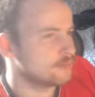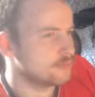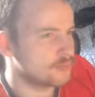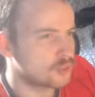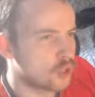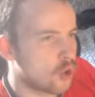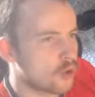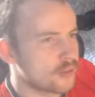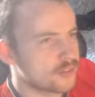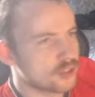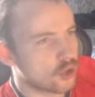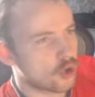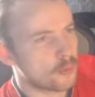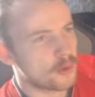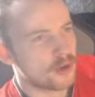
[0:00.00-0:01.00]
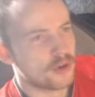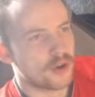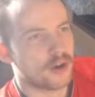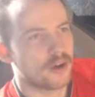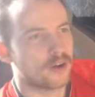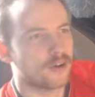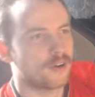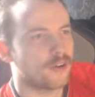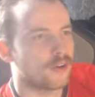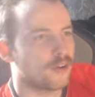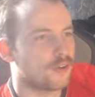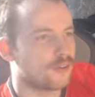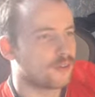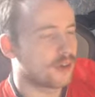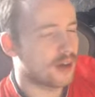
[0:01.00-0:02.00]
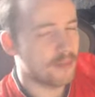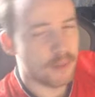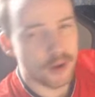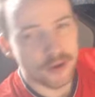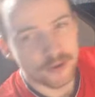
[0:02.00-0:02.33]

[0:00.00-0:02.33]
Gorgon Zormu. I'm putting it